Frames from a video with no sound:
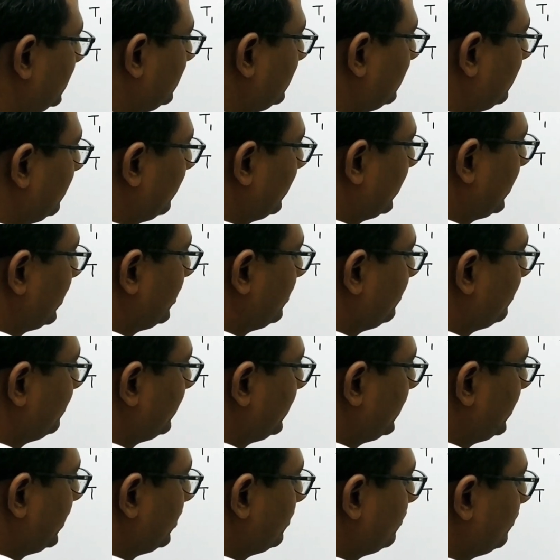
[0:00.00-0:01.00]
Okay,
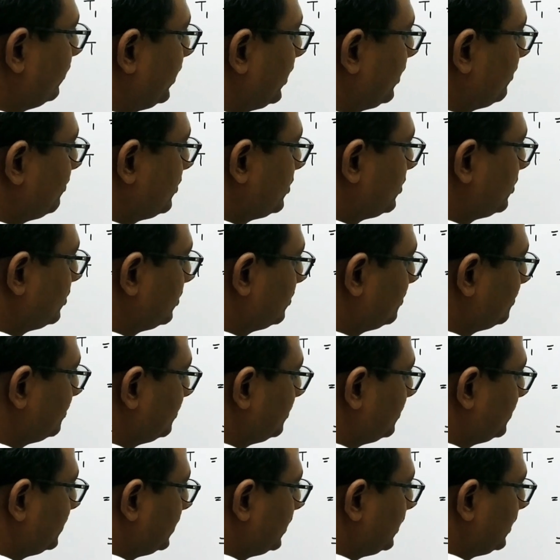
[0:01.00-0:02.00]
here we have to
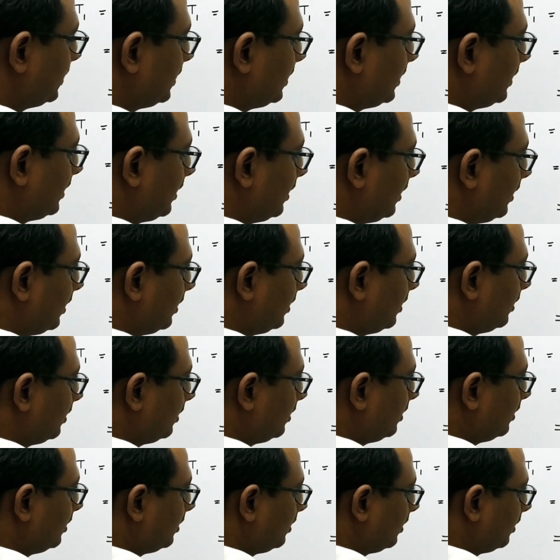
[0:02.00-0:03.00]

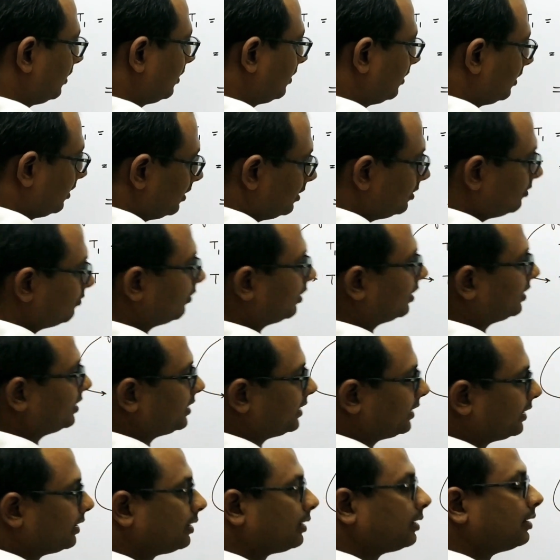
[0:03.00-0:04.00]
learn one
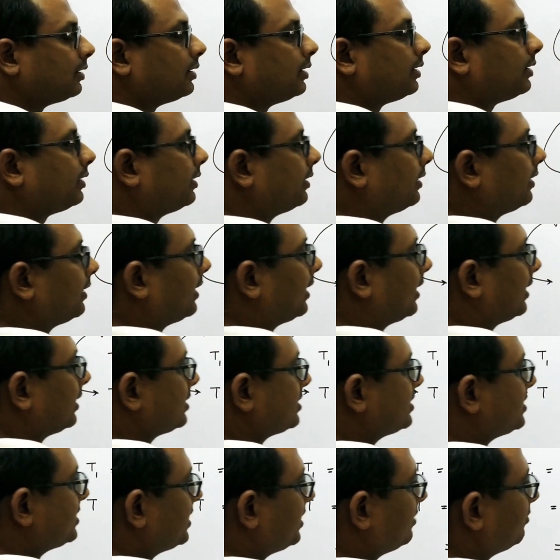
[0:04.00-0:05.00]
thing. The
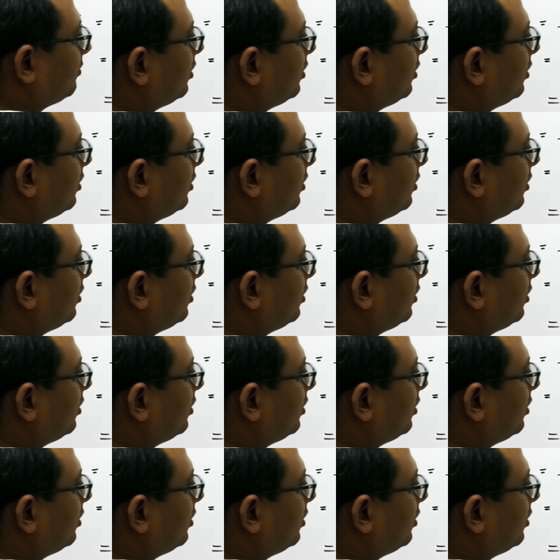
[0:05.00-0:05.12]
LCM